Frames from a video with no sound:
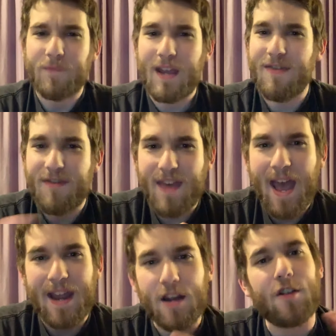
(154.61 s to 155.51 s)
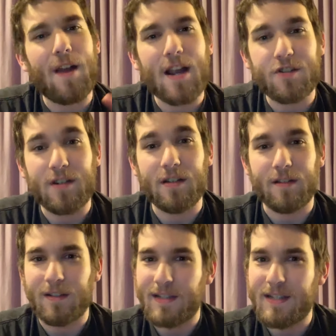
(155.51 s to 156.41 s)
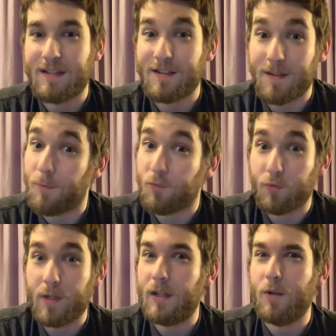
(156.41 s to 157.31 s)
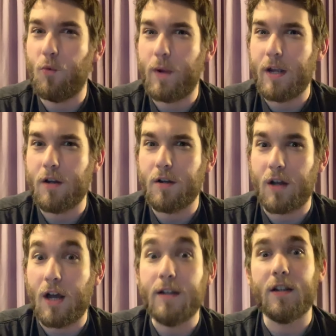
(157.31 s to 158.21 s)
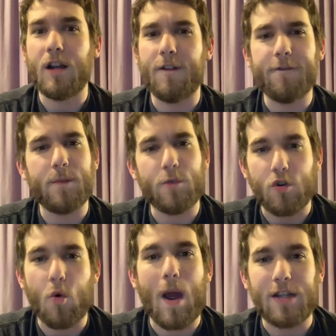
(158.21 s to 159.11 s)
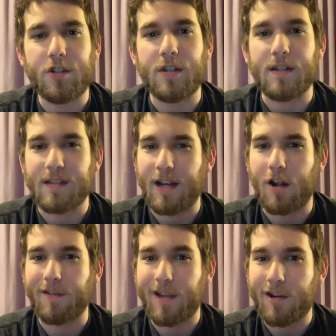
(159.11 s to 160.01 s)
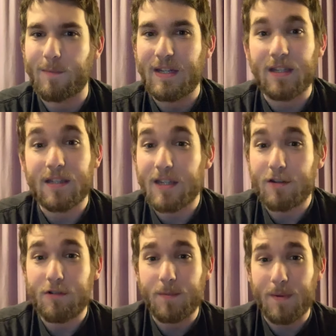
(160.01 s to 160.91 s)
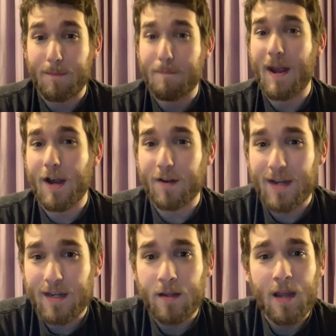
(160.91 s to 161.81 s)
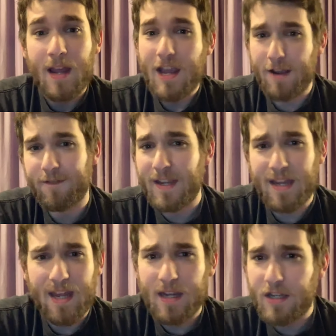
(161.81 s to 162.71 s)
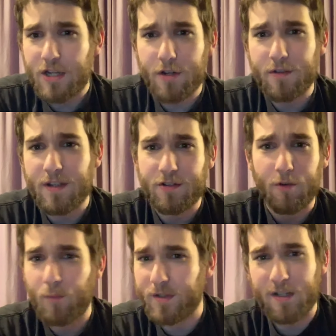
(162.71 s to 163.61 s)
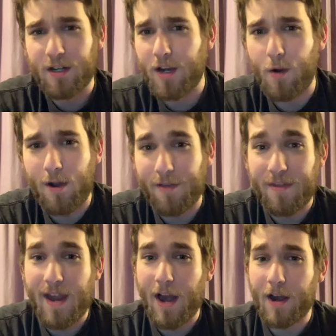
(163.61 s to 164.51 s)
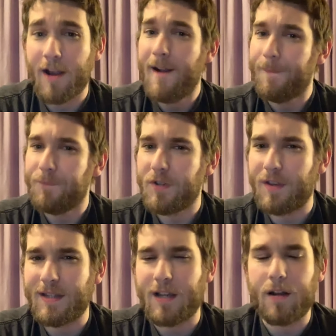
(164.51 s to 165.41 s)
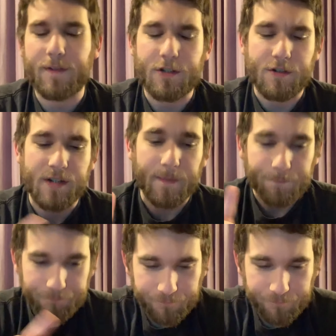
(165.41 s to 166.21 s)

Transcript: And that interaction leads to some really weird, uncomfortable questions. Like, are they going to be continued to be married if they can't cure this, or what's going to go on there? So that's kind of interesting.